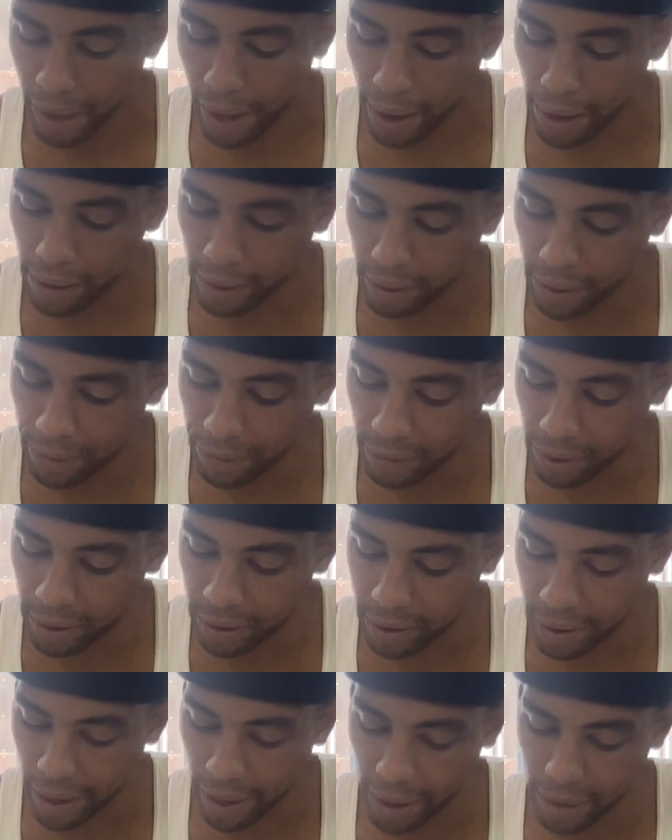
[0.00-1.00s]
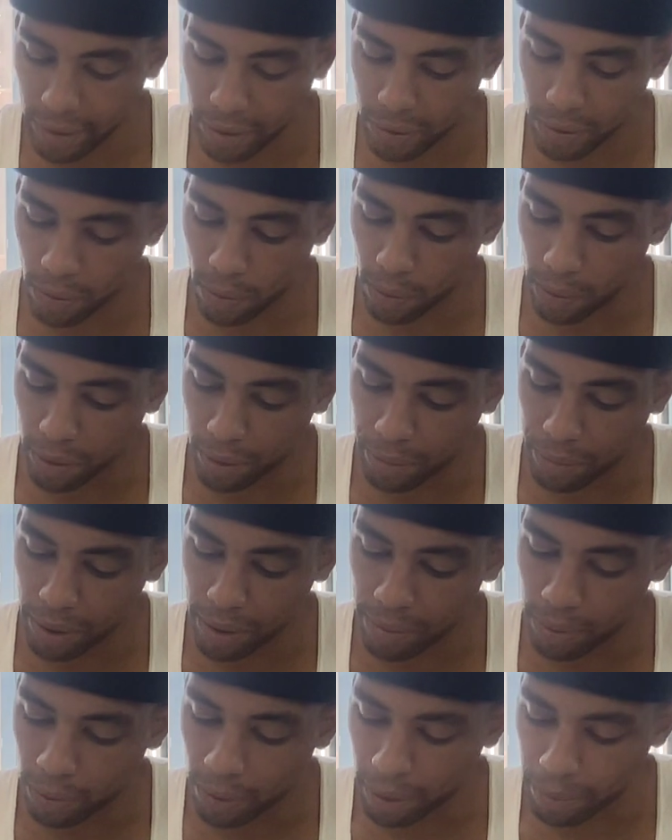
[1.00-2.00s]
Aaron lifted his hands toward the
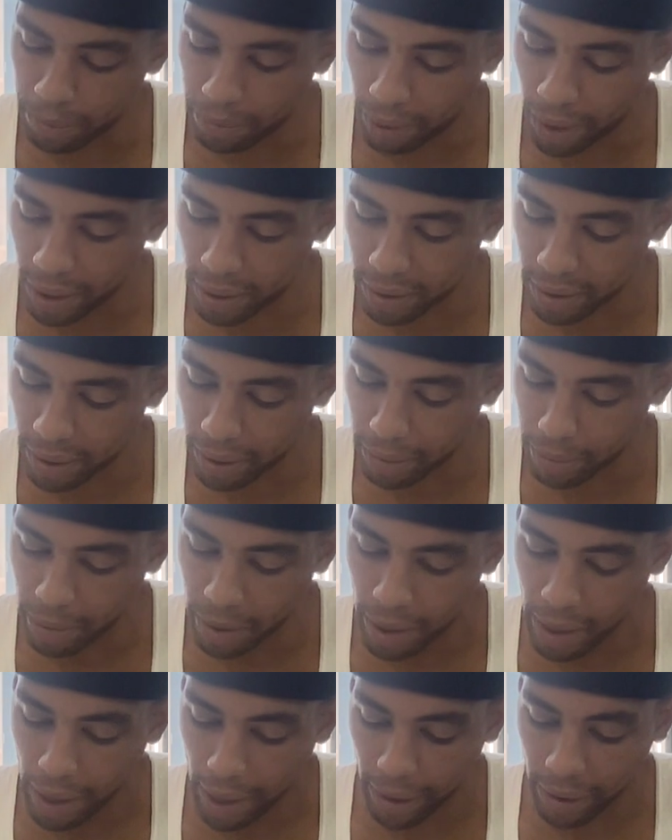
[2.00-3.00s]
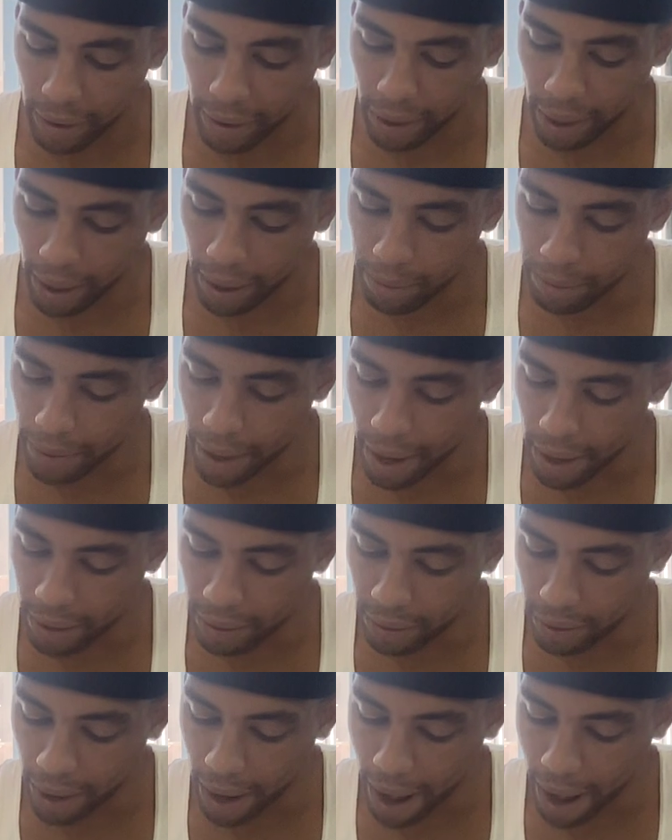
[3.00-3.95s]
people and blessed them, and he came down